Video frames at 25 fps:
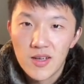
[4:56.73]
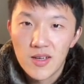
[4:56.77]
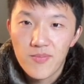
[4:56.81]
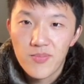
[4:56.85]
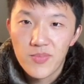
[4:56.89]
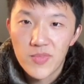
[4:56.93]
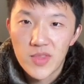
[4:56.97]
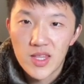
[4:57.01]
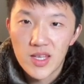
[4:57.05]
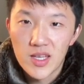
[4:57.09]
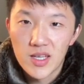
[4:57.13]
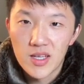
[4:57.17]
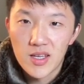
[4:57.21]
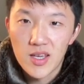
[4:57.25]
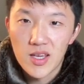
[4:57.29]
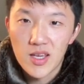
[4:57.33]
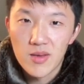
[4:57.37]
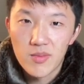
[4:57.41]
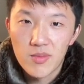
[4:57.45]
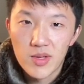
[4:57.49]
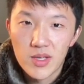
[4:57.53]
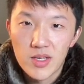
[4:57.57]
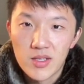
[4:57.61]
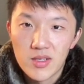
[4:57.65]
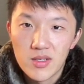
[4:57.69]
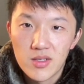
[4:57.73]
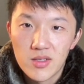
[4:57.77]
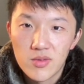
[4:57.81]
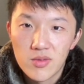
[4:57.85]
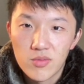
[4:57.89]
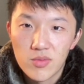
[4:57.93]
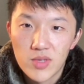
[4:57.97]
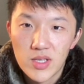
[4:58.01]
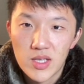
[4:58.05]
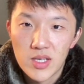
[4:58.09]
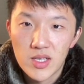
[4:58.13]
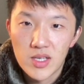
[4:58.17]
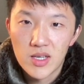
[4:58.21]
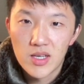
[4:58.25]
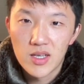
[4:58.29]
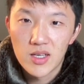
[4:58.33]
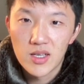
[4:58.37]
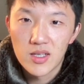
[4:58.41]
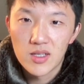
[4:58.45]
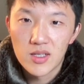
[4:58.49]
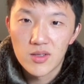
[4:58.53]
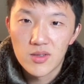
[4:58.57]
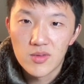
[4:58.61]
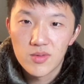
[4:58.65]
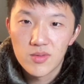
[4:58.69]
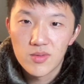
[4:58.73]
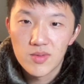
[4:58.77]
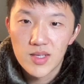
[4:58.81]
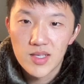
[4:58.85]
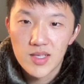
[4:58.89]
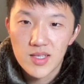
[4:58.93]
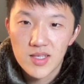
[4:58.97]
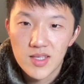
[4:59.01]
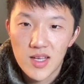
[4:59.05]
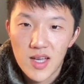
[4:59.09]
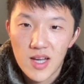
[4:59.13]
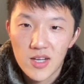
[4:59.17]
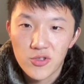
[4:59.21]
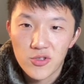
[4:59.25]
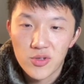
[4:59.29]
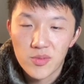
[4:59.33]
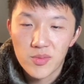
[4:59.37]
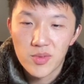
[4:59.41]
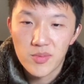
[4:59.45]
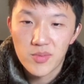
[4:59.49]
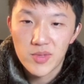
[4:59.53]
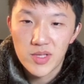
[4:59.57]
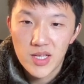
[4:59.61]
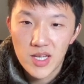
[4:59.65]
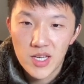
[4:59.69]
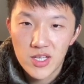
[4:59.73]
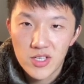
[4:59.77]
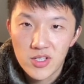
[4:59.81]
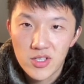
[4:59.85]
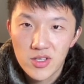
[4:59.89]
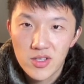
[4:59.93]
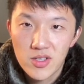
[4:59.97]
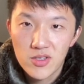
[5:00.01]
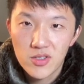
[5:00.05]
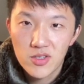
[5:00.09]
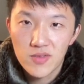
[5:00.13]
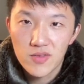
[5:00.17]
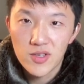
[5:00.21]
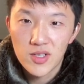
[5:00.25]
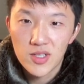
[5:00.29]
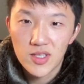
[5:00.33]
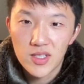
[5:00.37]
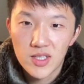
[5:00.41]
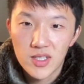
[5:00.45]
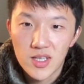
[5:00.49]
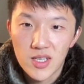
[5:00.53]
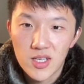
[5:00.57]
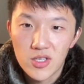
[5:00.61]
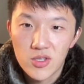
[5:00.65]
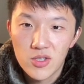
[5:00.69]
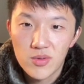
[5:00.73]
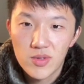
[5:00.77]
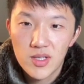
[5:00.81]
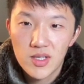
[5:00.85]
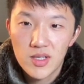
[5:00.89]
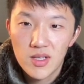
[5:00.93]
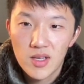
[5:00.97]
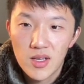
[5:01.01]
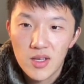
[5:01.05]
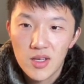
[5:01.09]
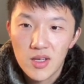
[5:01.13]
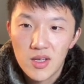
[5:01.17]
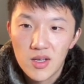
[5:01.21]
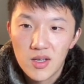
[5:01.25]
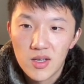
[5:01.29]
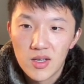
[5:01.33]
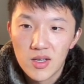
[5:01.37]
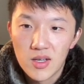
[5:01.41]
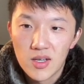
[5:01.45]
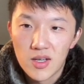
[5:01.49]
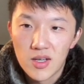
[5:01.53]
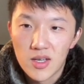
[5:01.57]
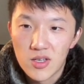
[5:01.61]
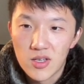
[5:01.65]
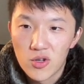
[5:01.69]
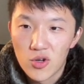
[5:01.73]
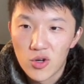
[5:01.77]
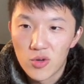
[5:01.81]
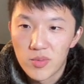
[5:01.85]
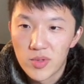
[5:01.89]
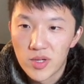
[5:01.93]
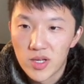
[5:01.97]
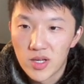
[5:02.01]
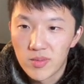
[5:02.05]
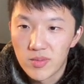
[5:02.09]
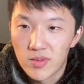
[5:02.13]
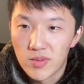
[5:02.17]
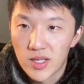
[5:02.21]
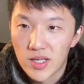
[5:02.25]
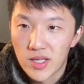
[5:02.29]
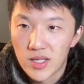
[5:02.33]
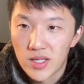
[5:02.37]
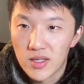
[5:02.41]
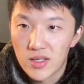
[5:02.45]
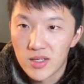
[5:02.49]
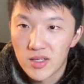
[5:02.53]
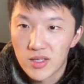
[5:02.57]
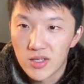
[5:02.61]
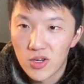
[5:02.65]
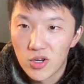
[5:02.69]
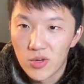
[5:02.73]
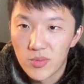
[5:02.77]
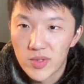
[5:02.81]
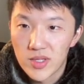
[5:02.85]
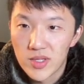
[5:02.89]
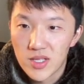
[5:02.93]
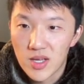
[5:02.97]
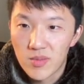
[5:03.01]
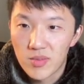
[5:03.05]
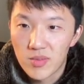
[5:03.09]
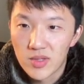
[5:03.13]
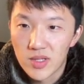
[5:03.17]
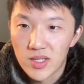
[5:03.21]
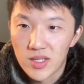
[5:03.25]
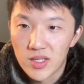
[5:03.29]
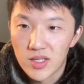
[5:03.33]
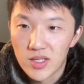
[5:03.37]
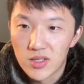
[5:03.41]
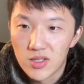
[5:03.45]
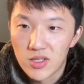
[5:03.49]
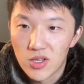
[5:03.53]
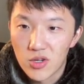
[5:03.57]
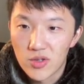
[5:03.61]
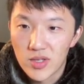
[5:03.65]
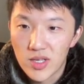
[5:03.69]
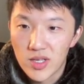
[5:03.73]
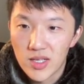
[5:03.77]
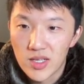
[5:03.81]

thing came in we uh, this is the actual implementation. So if you click into it uh, and you open up like Open Zeppelin token